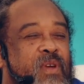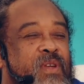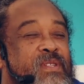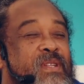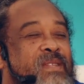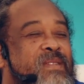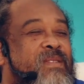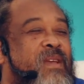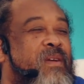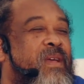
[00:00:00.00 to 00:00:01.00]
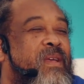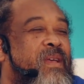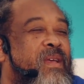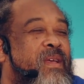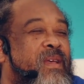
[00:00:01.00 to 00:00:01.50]
is necessary.
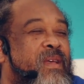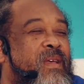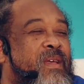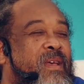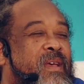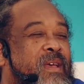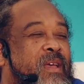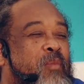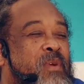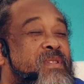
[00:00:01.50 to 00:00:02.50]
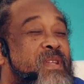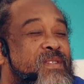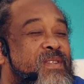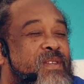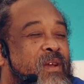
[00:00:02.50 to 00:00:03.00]
It must
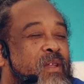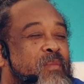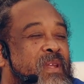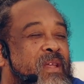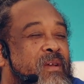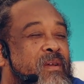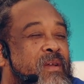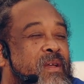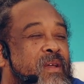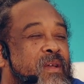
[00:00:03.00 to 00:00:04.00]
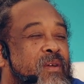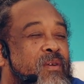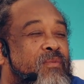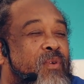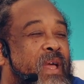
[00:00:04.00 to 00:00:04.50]
necessarily be there
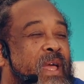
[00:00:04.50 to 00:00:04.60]
for